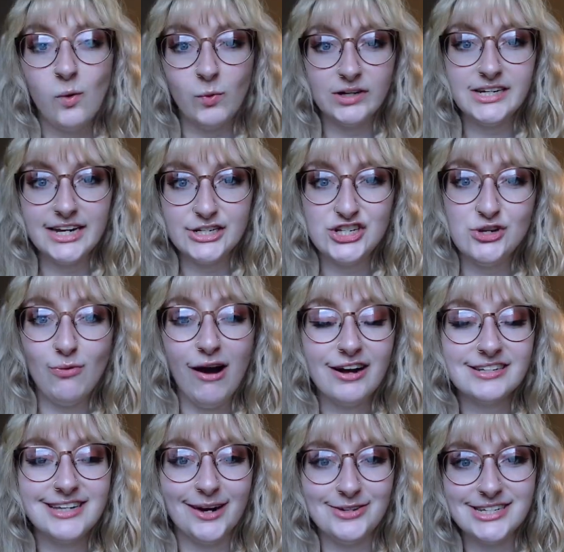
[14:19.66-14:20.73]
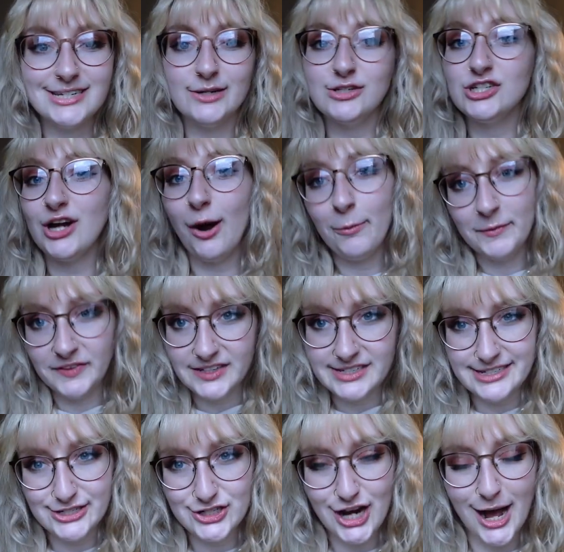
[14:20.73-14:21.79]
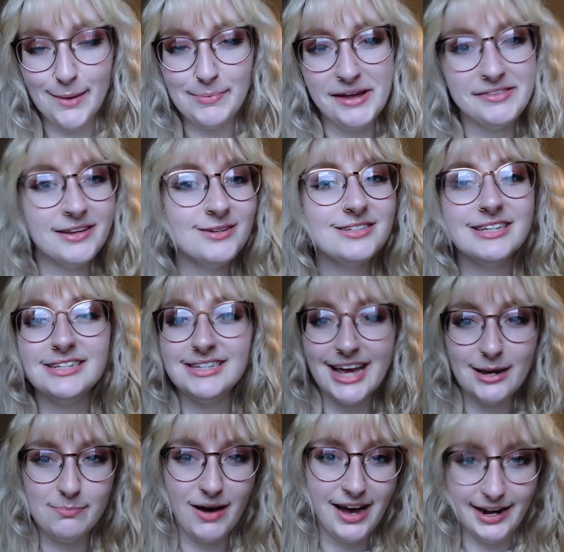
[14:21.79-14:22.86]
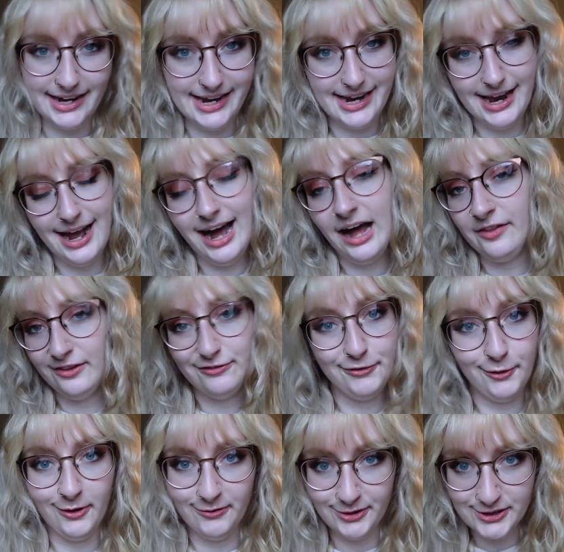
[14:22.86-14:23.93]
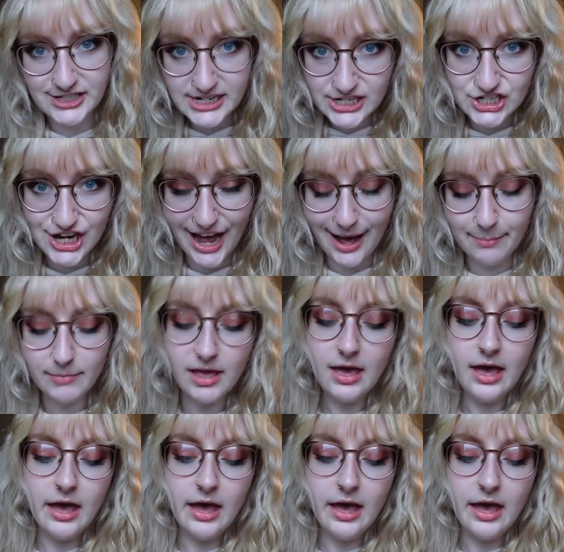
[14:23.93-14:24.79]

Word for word: One day she walks downstairs to open the tea shop and there's a dead body on the floor of her tea shop.